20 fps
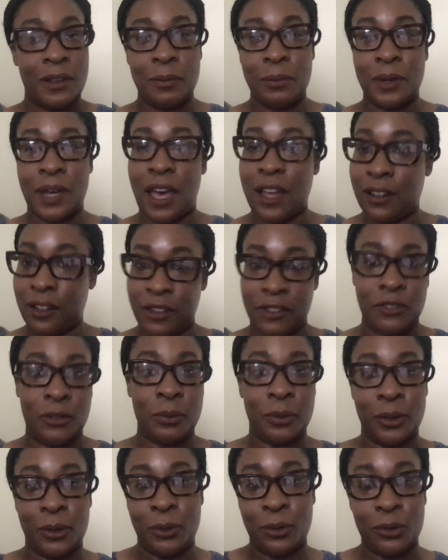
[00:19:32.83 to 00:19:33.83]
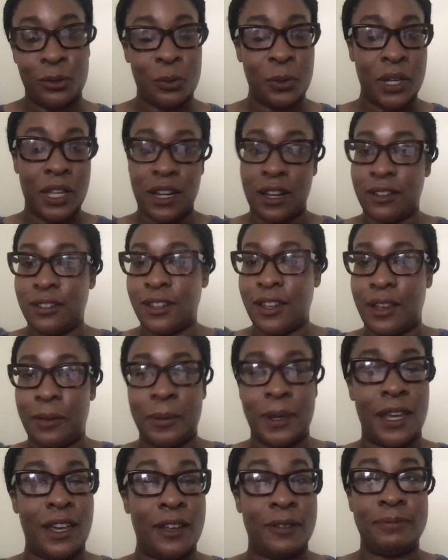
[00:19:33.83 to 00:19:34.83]
but I love the blues. What can I say,
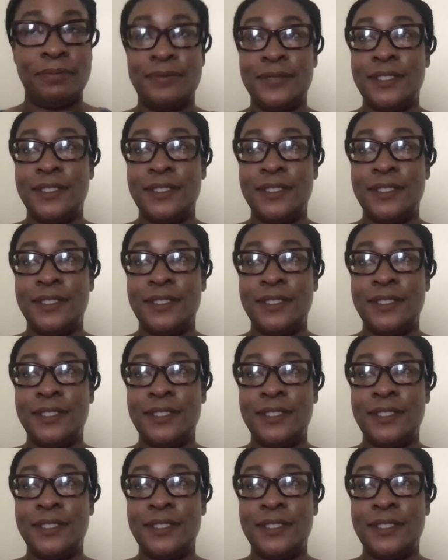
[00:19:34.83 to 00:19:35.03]
man?